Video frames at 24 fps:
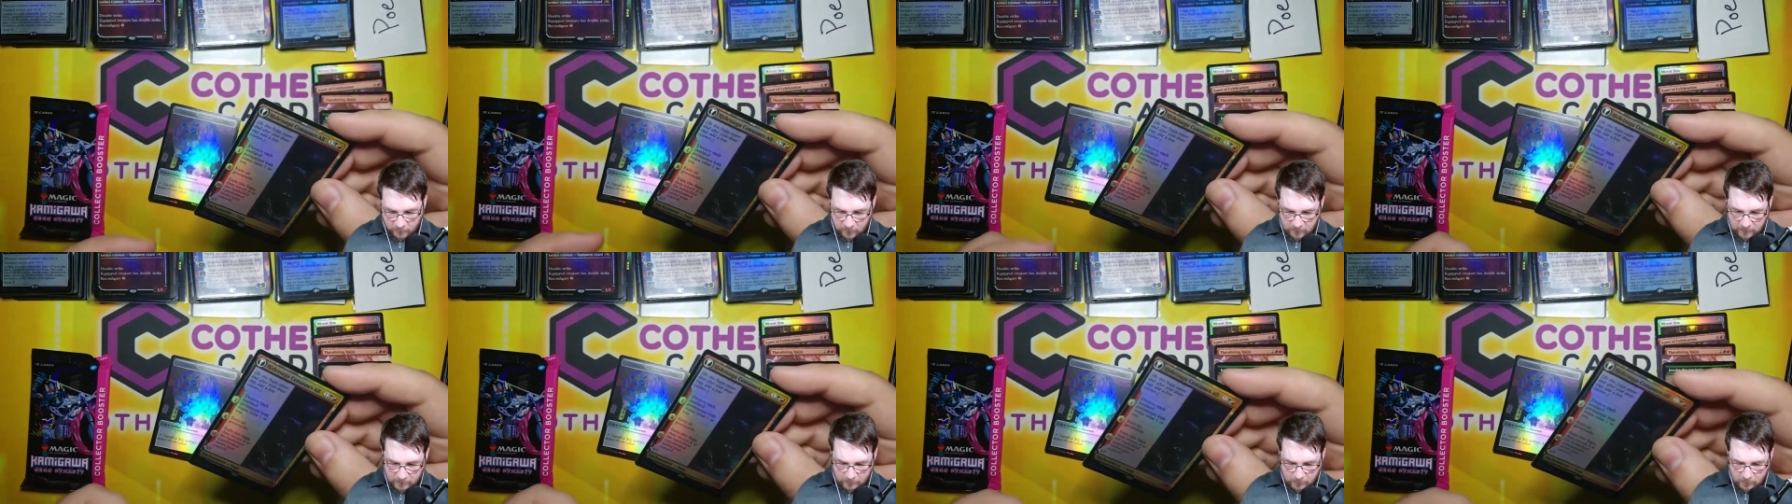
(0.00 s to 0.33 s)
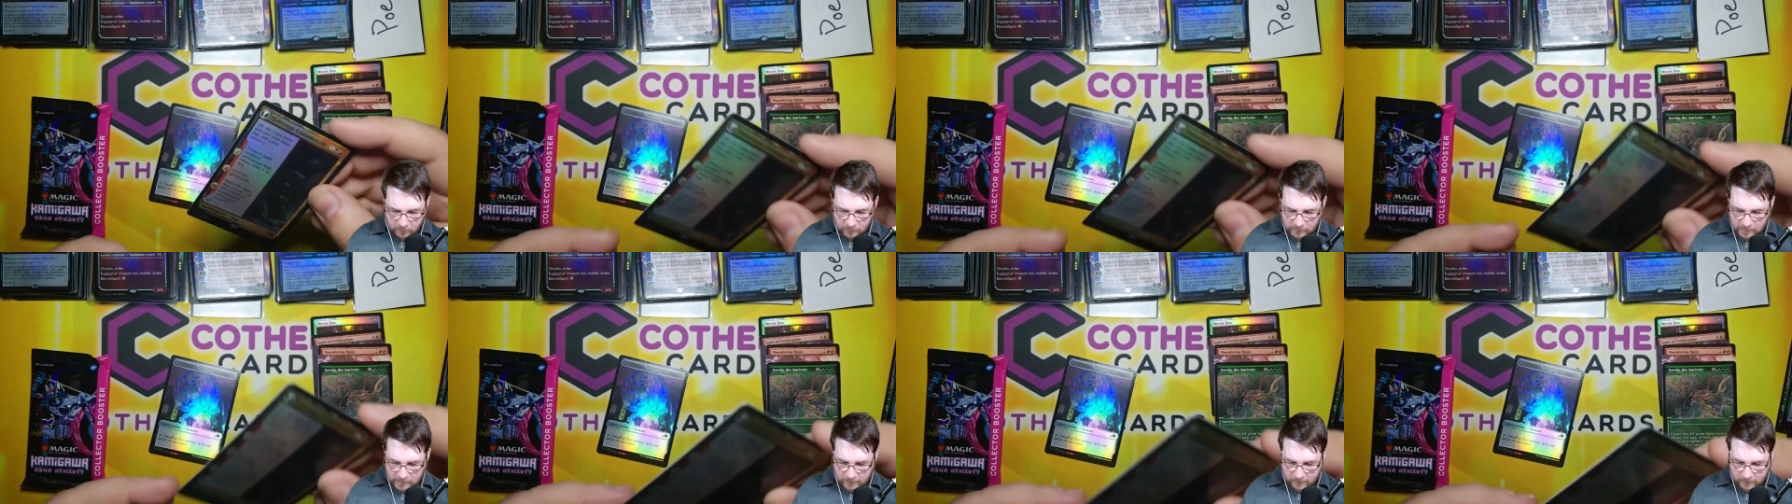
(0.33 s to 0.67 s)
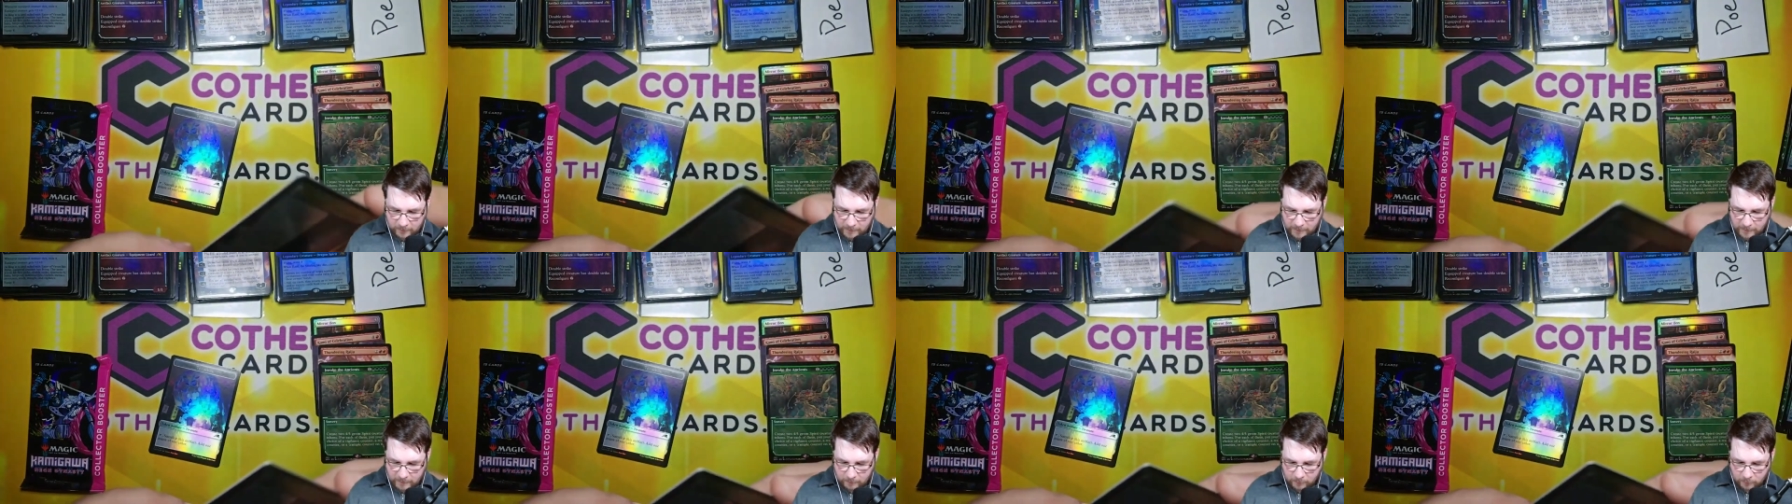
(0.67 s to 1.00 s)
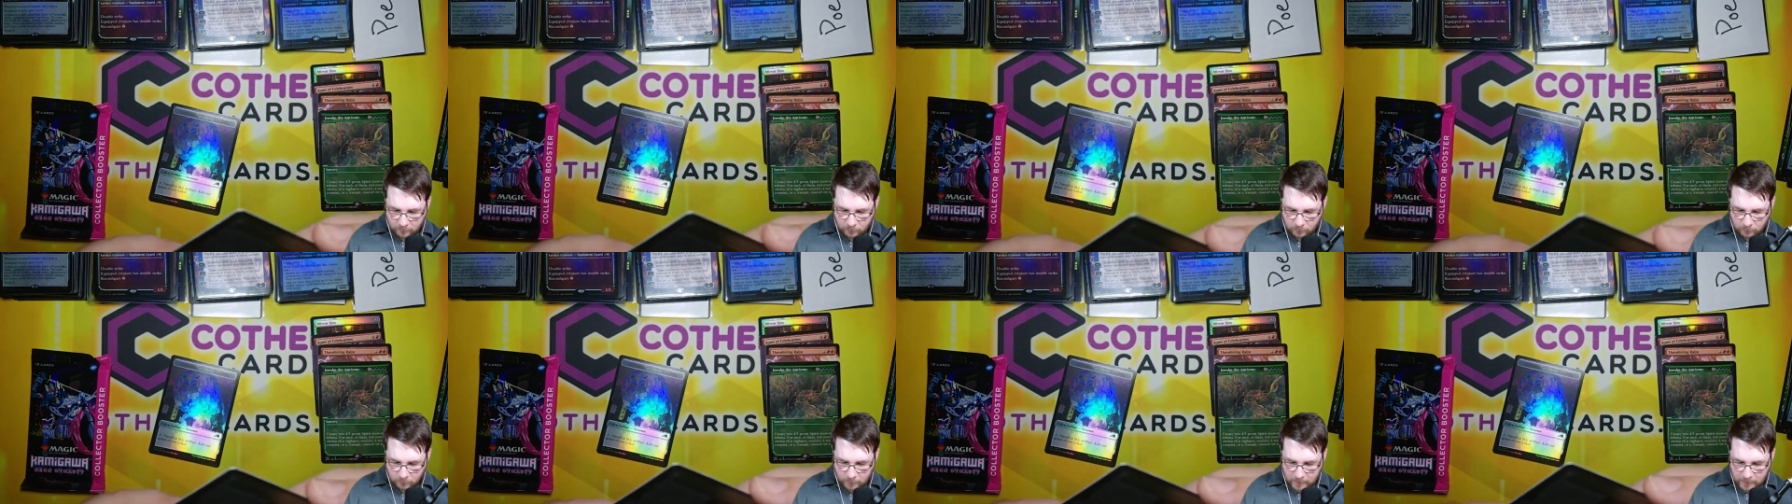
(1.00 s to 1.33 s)
For some reason, I thought that
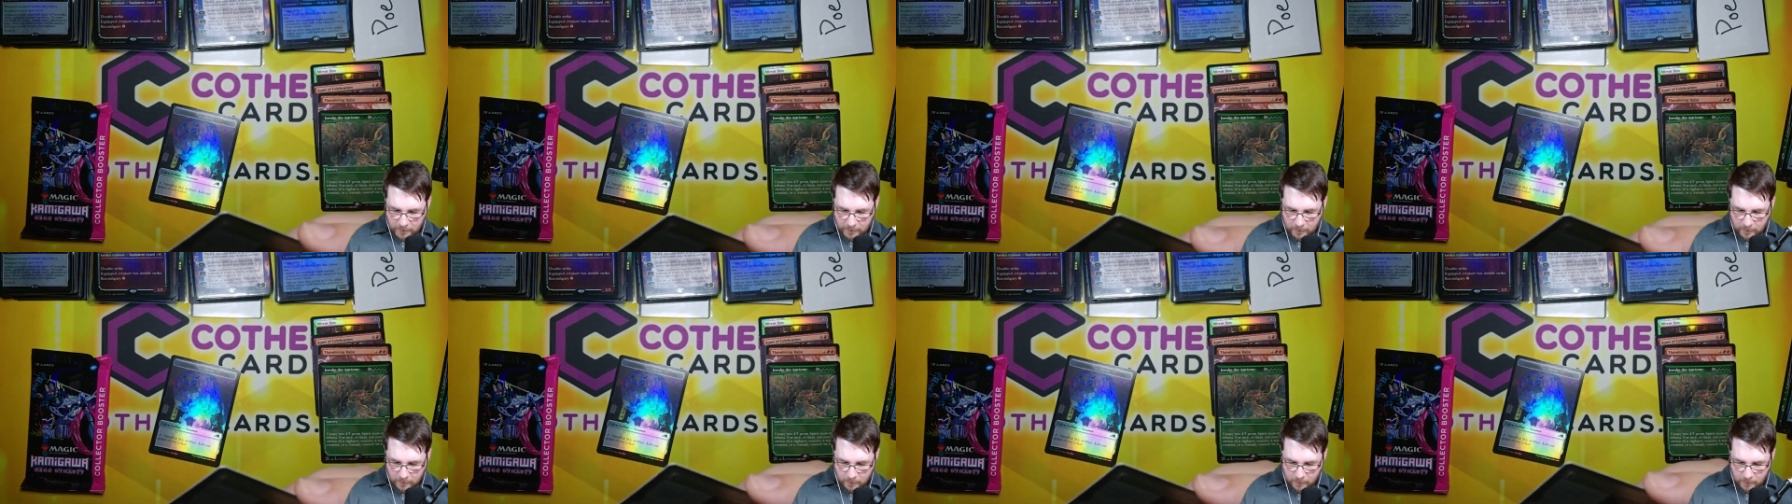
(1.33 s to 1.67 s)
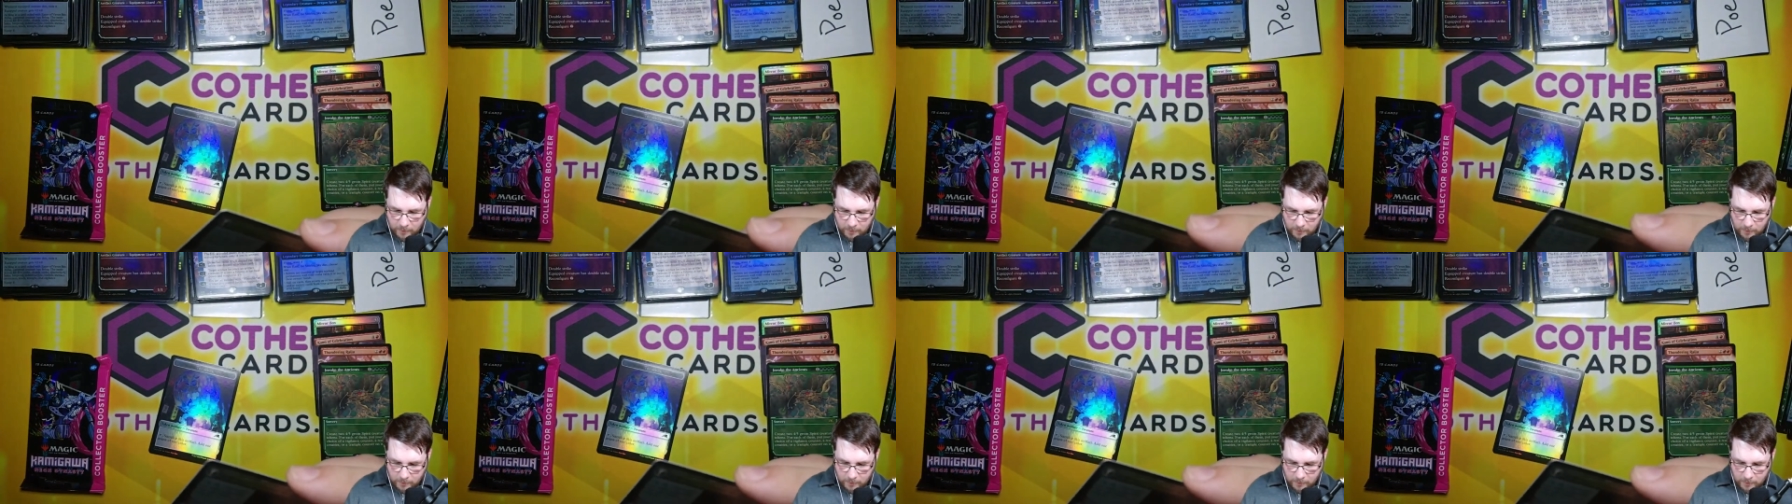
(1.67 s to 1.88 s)
was a rare.